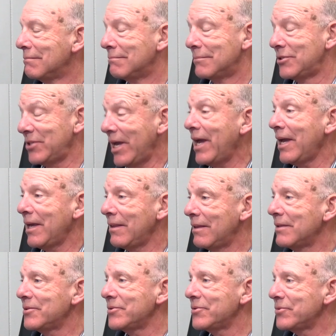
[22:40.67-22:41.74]
say
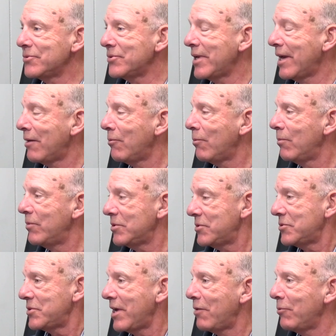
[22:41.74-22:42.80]
this is
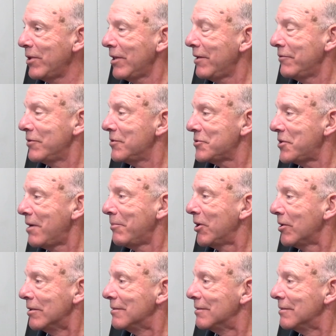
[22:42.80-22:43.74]
how we live in the summer.